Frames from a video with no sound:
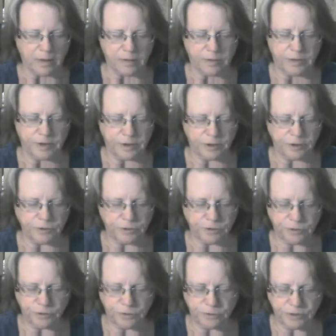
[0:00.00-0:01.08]
the
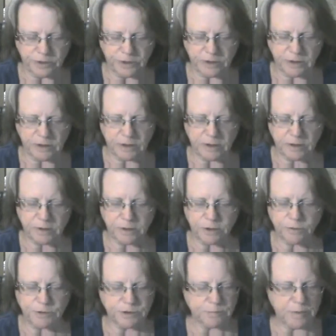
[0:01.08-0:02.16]

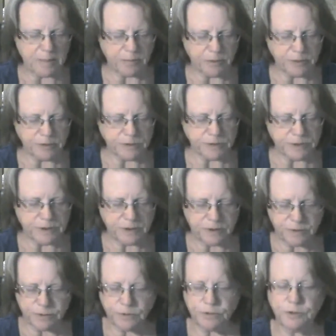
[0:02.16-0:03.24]
newest members,
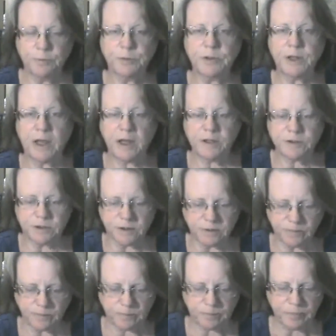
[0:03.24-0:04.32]
through
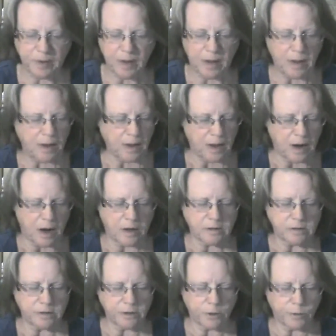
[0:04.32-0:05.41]
duplication,
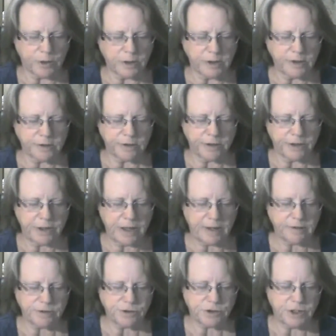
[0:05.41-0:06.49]
are quickly learning how
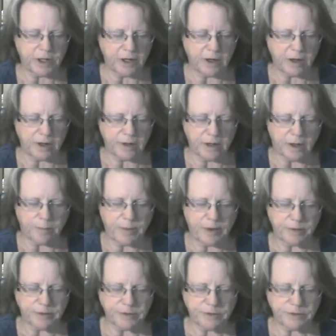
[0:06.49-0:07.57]
to share and help
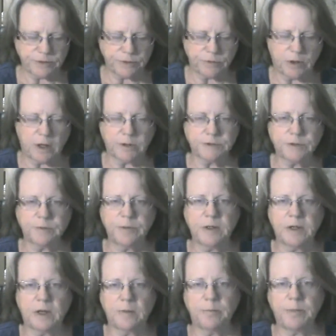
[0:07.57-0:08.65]
others to also
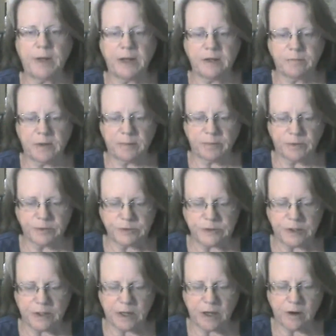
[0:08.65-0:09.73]
become paid members.
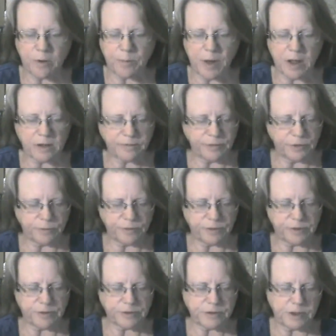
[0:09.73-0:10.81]
I hope all of you
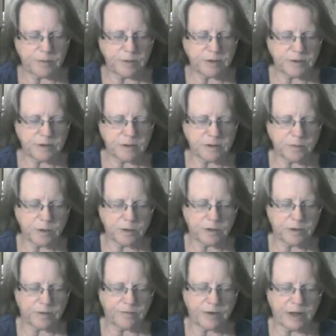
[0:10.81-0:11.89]
within the TBC
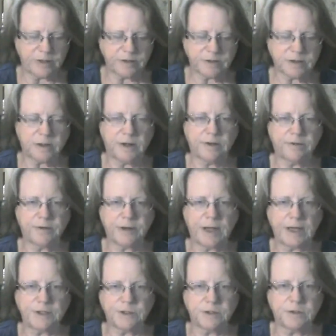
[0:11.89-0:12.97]
community find this
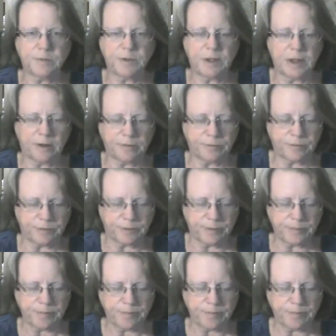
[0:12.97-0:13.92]
clarification to be helpful.